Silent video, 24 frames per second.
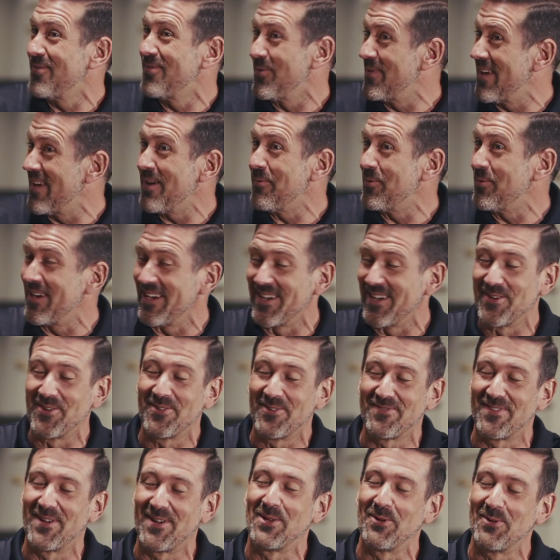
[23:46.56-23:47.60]
info that way and
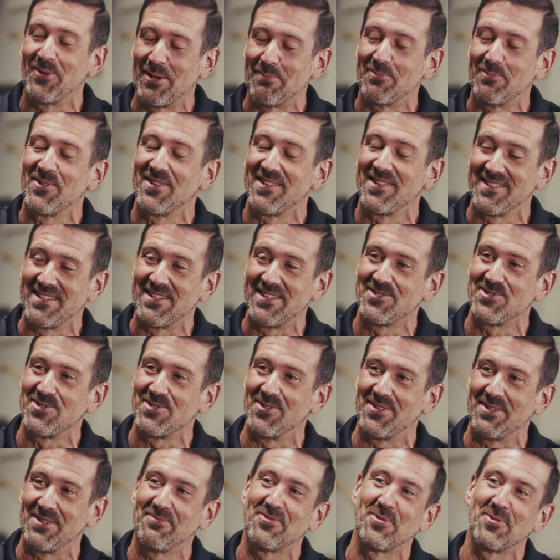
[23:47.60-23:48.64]
I'll follow up with
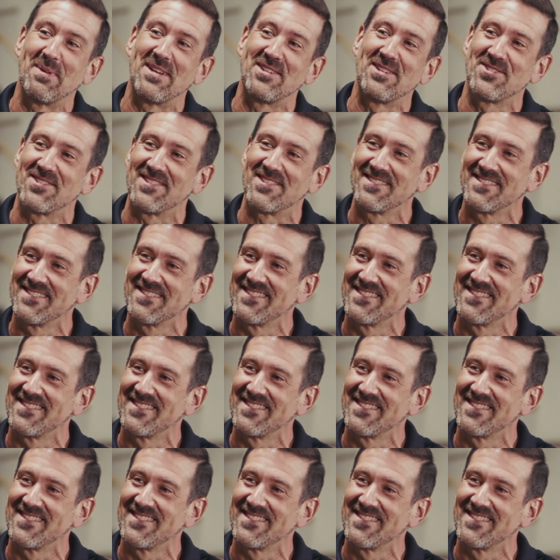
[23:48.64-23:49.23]
additional information.